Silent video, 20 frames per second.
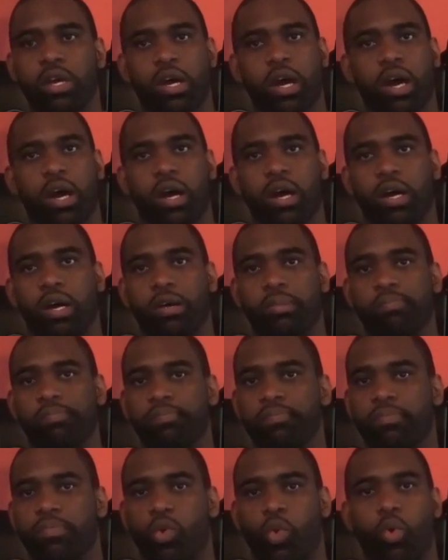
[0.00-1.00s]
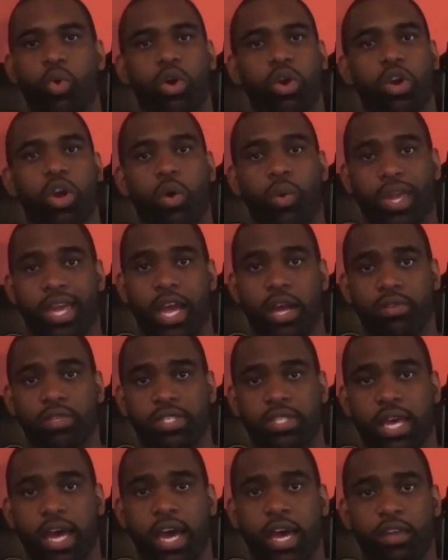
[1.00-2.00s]
or going
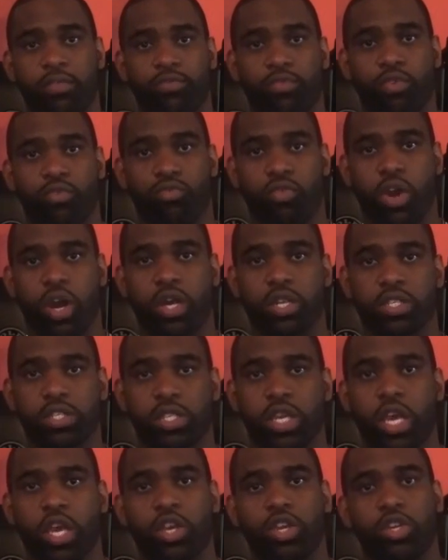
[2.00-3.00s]
outside for runs,